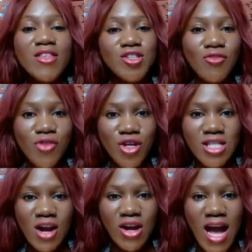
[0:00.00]
and the
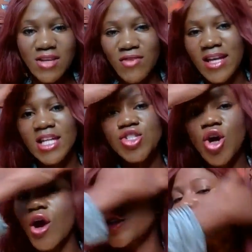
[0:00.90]
silvers are kind of like in
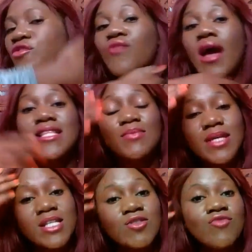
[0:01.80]
charge of the reds
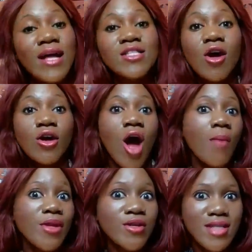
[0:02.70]
because the reds are
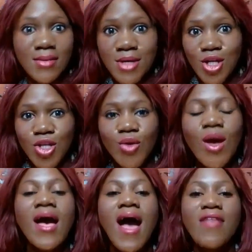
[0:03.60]
commoners like me and
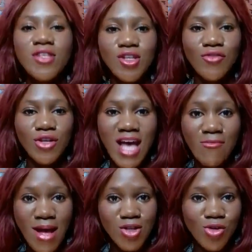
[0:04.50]
you, and the silvers
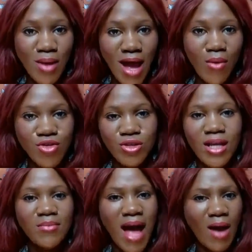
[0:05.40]
have magical powers or
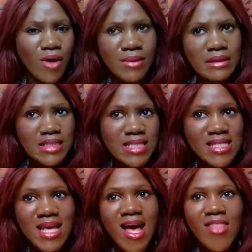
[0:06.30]
like power
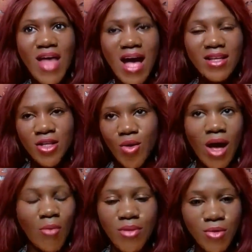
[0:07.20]
abilities that, you know,
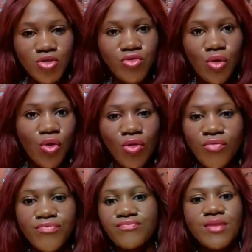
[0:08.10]
help them control
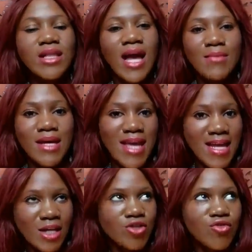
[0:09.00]
climate
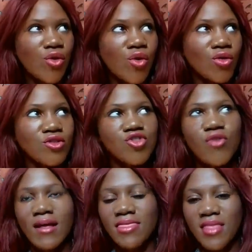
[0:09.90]
and control
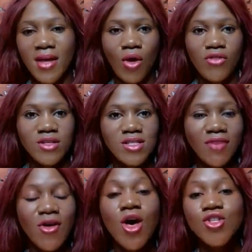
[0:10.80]
strength and all this
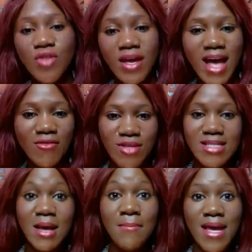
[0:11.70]
stuff. So they have
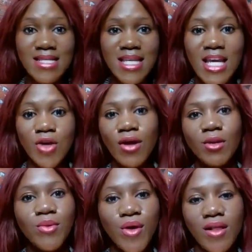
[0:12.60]
these amazing,
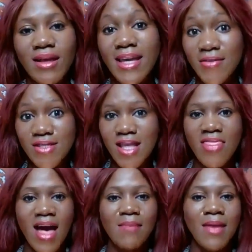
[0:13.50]
incredible gifts
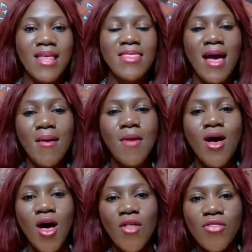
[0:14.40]
that make them
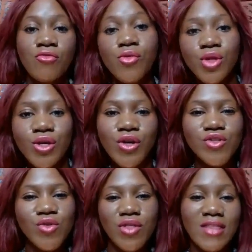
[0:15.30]
the
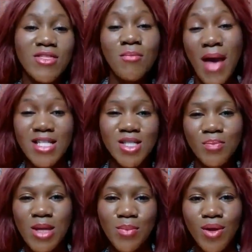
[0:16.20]
rulers or like the
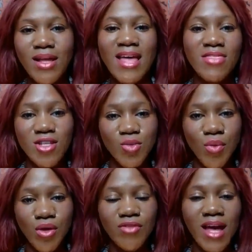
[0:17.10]
best people in this
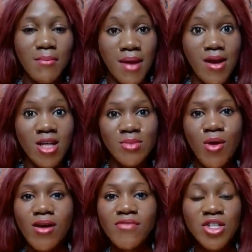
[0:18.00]
world that Mare is a
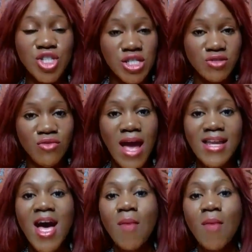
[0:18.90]
part of, and she's a red.